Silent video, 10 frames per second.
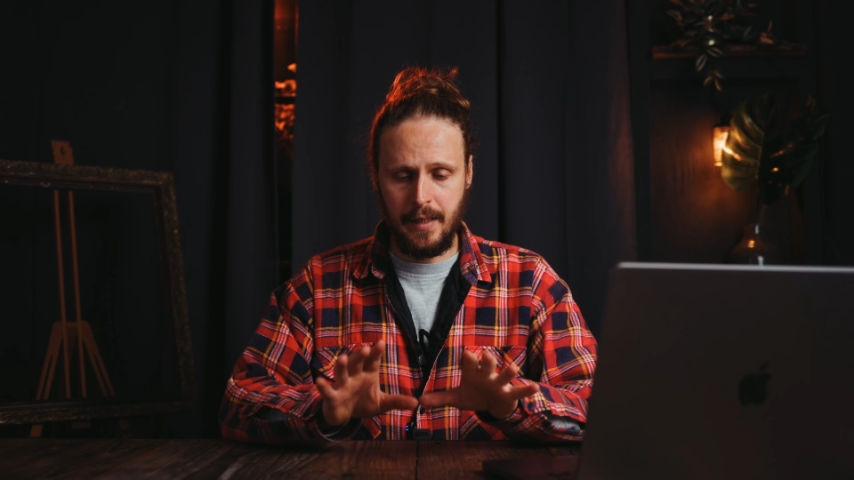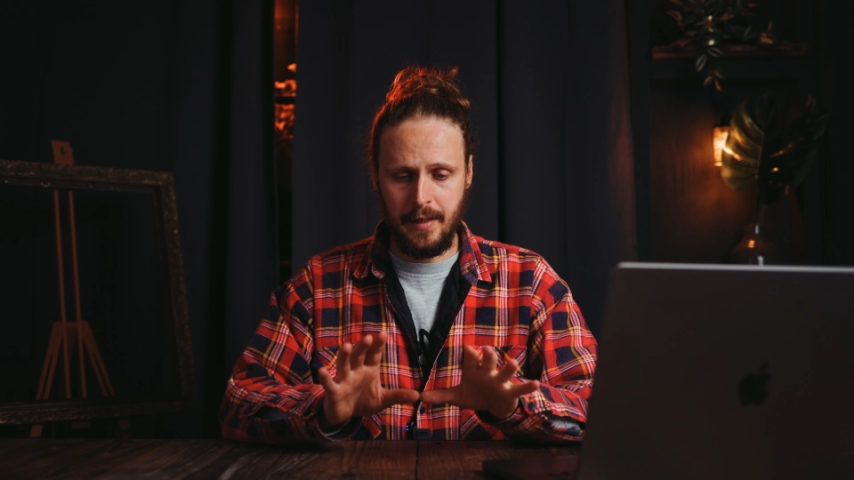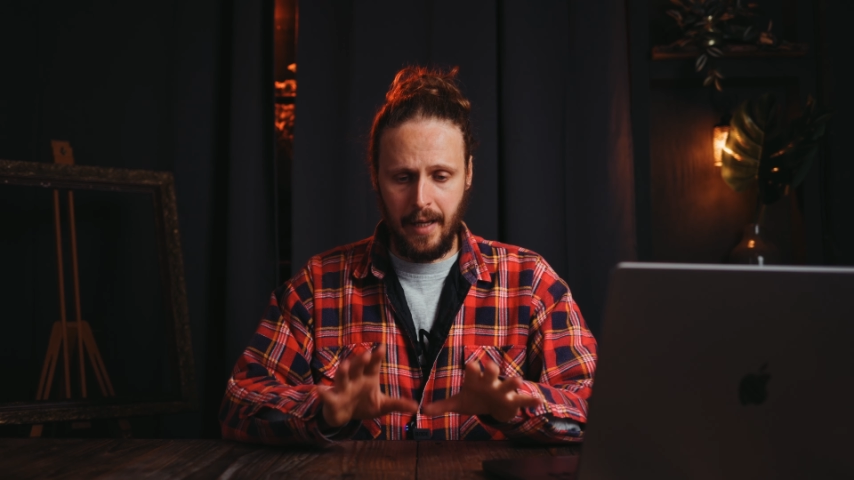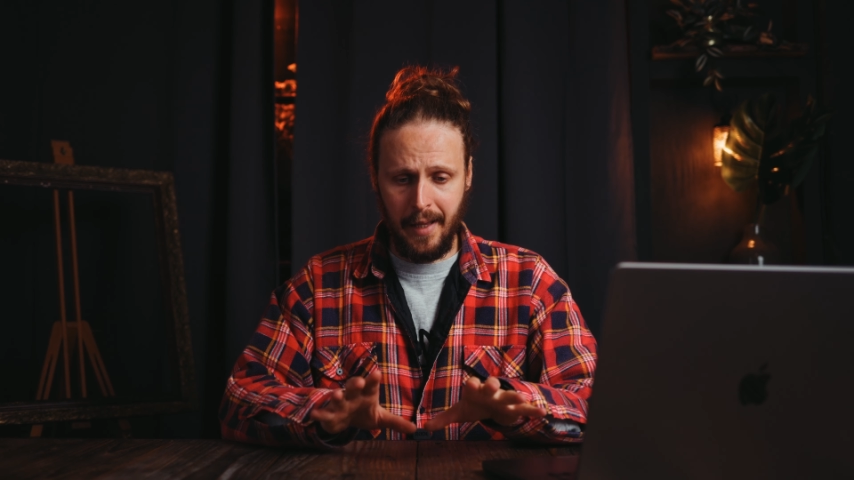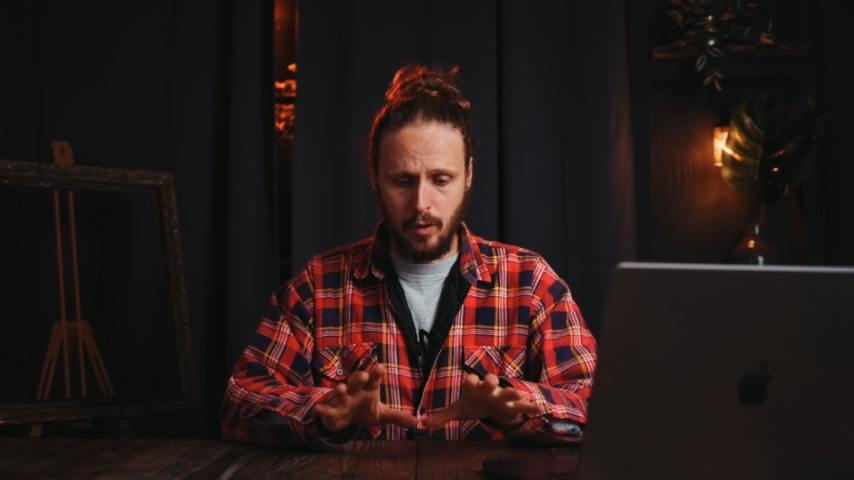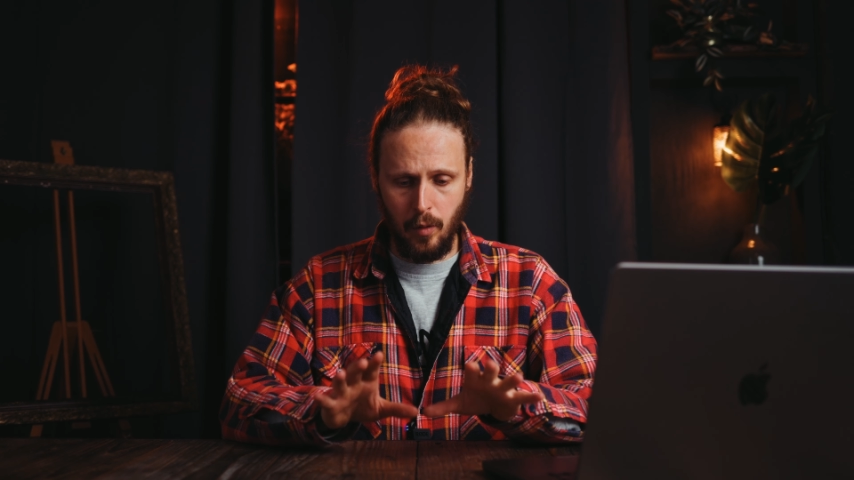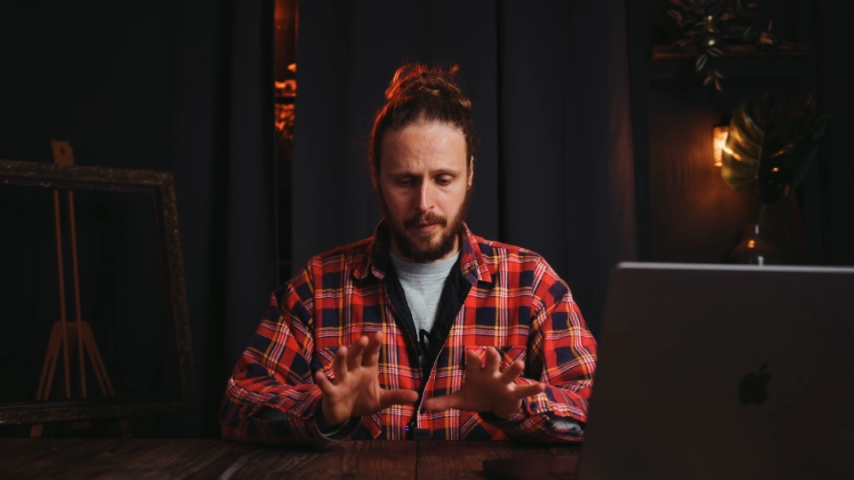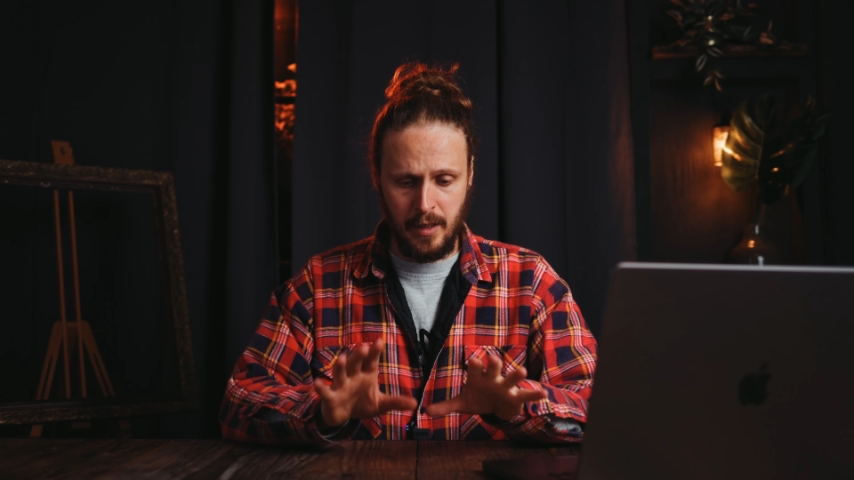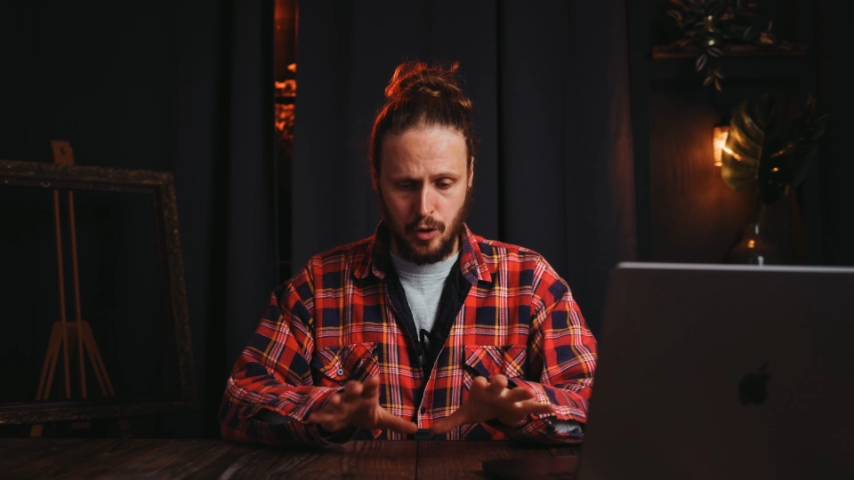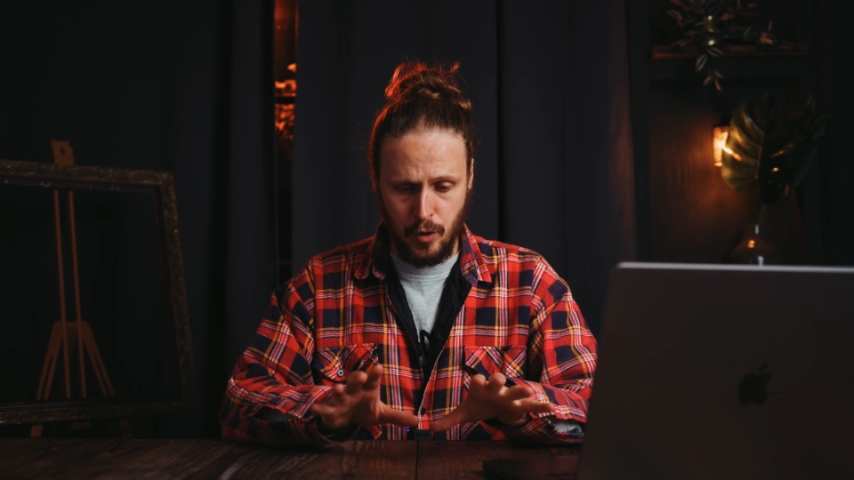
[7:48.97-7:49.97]
in the end
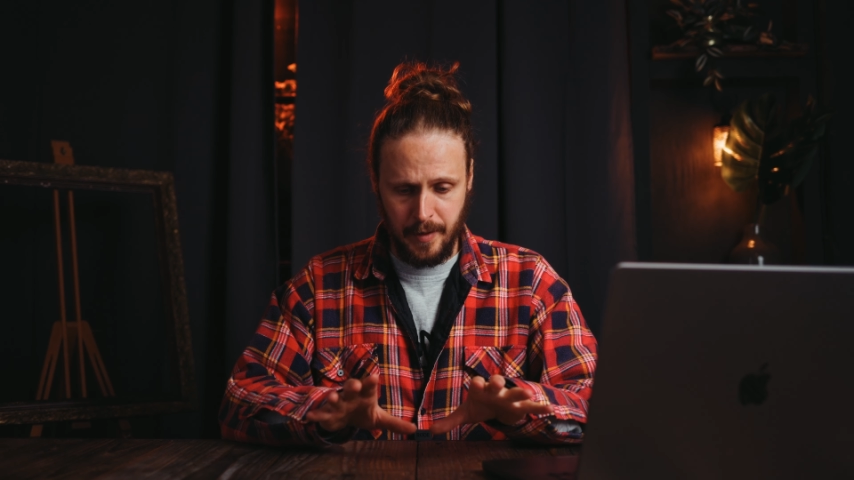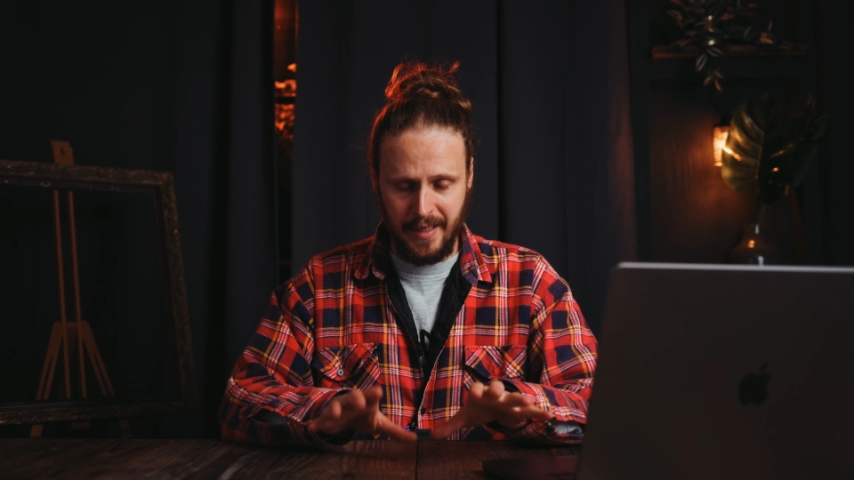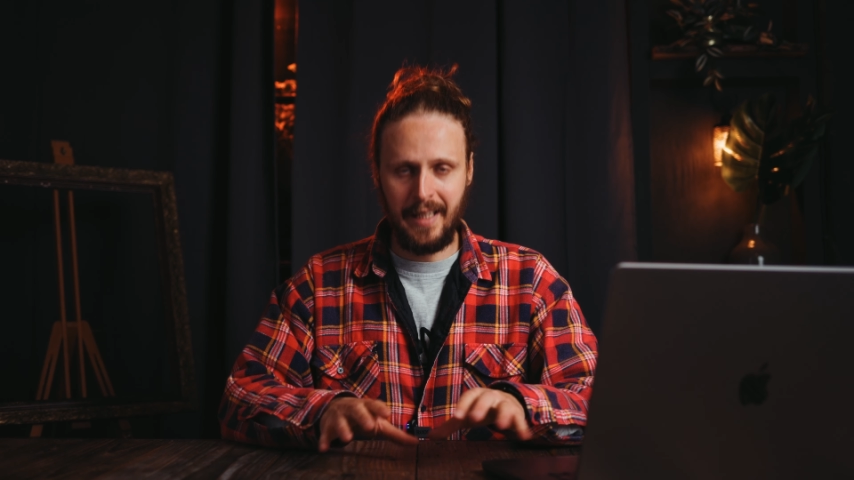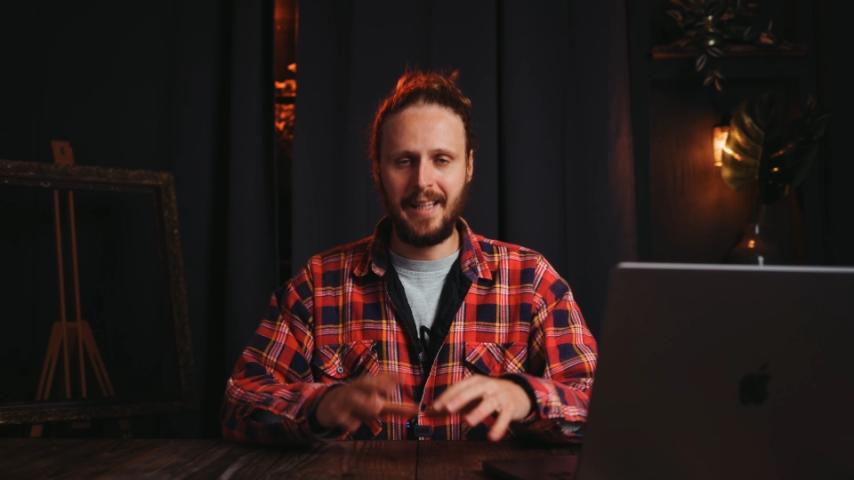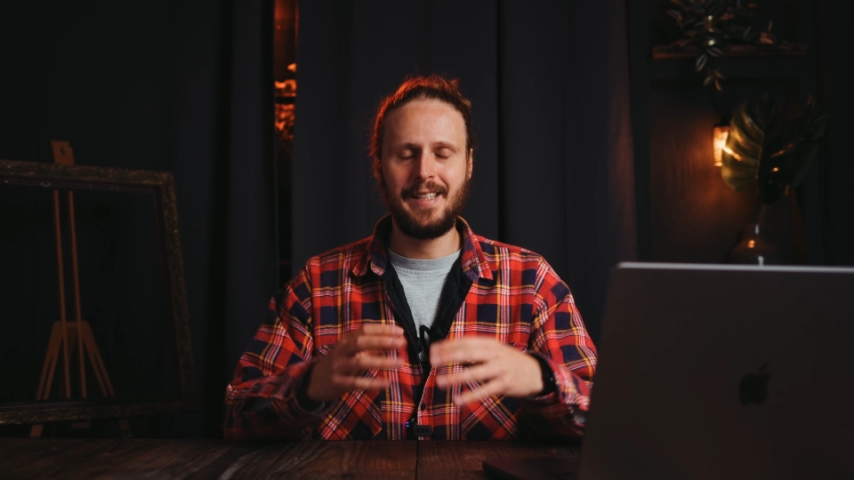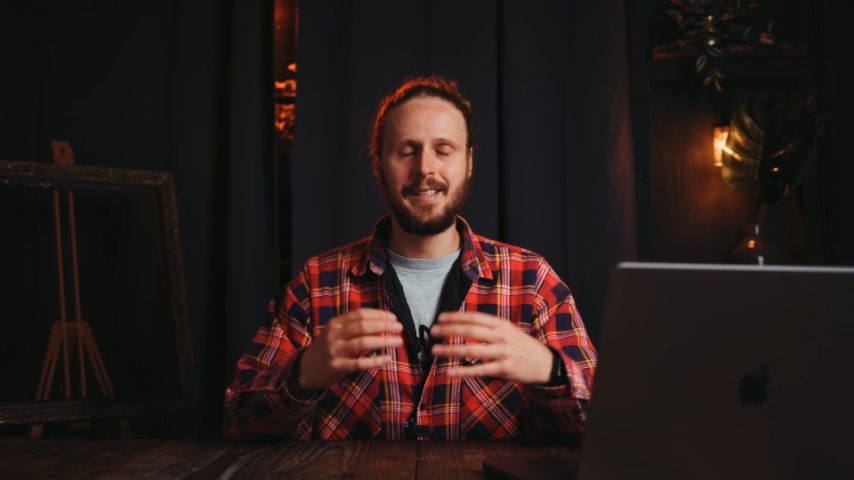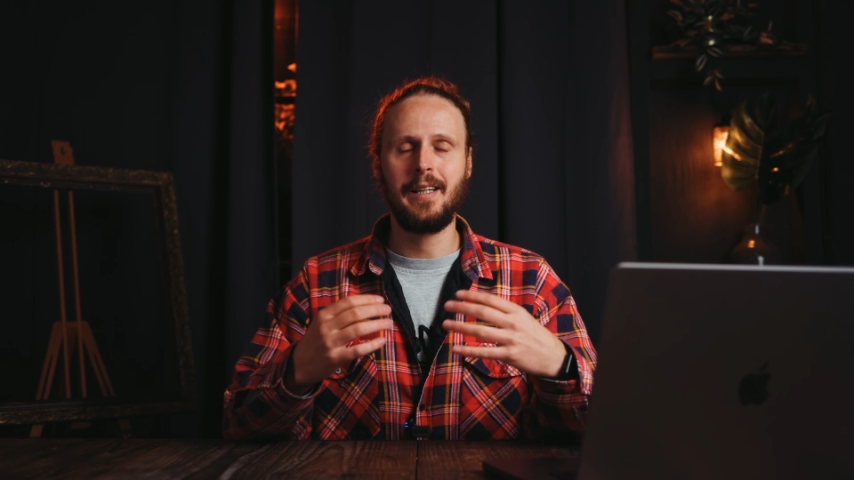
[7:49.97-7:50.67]
of the journey is